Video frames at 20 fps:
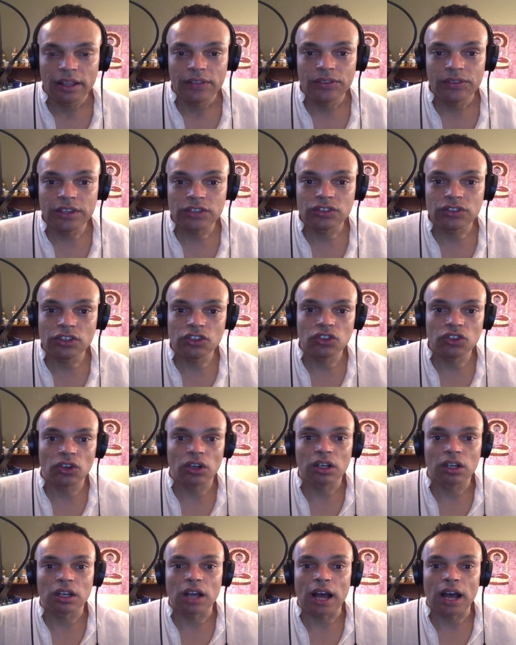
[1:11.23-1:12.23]
This is your
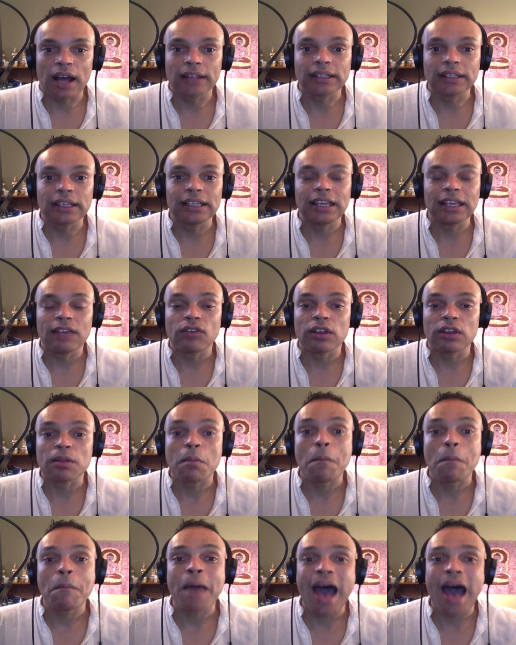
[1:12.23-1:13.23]
God-given
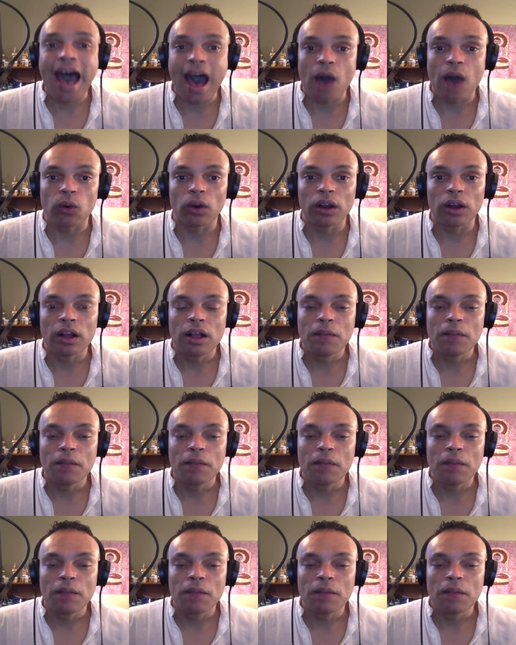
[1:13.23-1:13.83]
power,